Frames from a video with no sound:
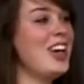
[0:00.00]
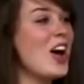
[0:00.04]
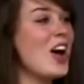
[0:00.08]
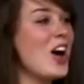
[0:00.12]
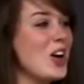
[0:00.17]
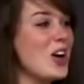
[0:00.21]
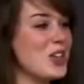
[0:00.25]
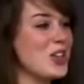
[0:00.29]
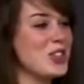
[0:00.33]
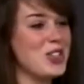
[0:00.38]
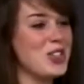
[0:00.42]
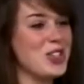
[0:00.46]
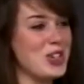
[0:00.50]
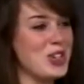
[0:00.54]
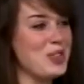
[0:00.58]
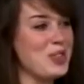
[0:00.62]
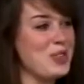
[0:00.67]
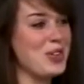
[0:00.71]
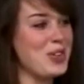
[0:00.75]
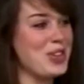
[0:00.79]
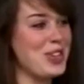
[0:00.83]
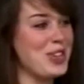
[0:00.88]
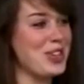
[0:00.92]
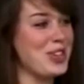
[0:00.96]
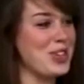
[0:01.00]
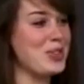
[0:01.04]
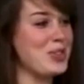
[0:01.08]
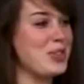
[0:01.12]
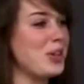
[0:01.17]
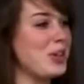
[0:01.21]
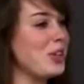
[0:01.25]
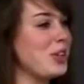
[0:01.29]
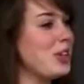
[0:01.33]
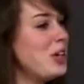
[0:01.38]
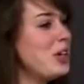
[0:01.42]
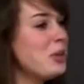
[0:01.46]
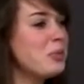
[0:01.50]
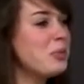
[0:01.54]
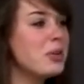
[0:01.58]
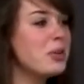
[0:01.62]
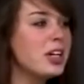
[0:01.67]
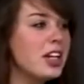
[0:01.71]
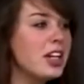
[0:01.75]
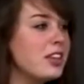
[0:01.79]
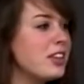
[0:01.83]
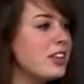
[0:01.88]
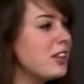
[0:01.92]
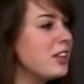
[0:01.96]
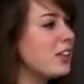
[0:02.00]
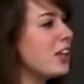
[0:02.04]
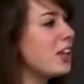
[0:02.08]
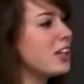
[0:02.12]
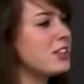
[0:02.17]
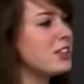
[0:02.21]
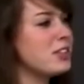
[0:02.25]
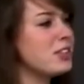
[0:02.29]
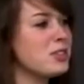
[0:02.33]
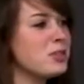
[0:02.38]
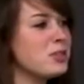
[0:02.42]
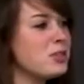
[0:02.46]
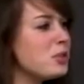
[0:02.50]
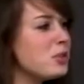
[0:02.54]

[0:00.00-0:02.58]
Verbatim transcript: oxygen within the soil. We're getting there, guys. Don't you